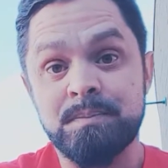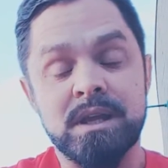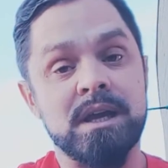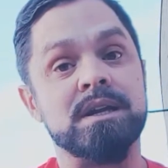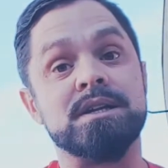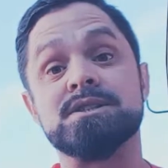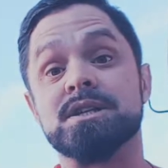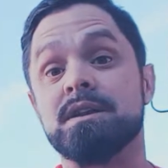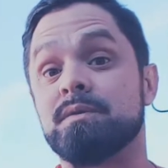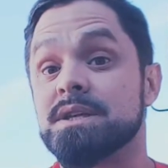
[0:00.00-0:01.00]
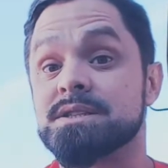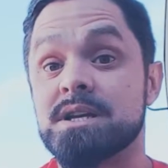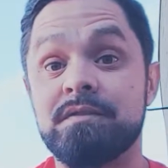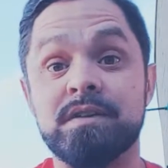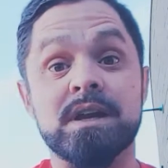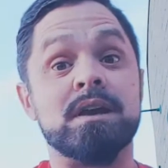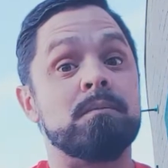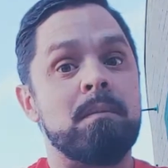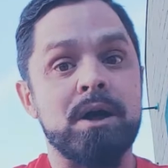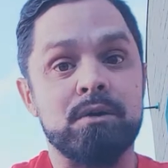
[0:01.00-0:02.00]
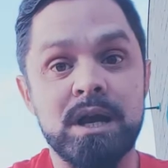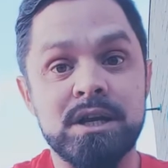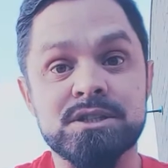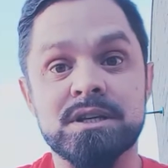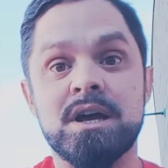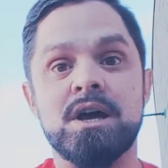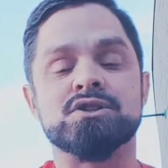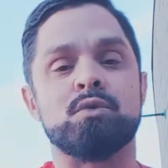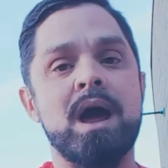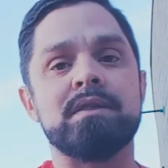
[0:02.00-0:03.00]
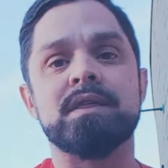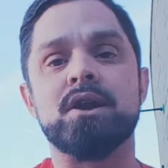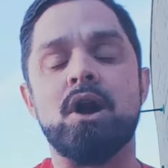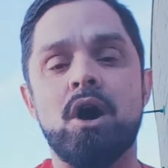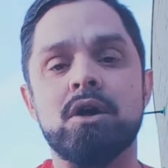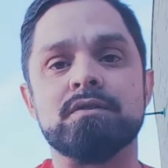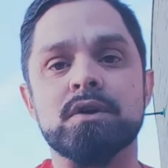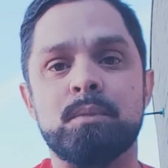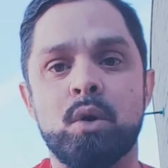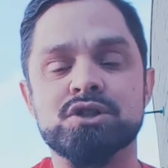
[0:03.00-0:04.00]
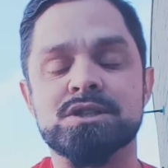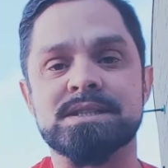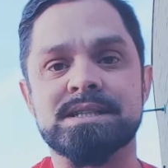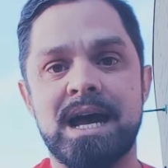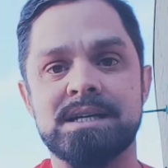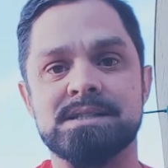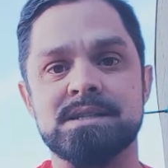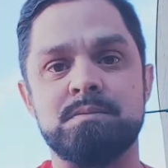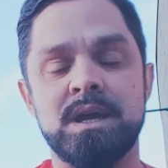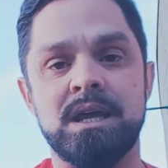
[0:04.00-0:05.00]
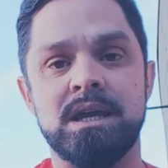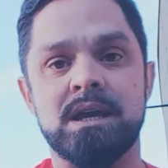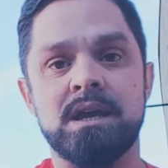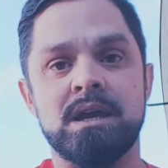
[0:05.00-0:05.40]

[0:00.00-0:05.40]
In addition, the stuffing, moderation. So rather than all of your portion sizes being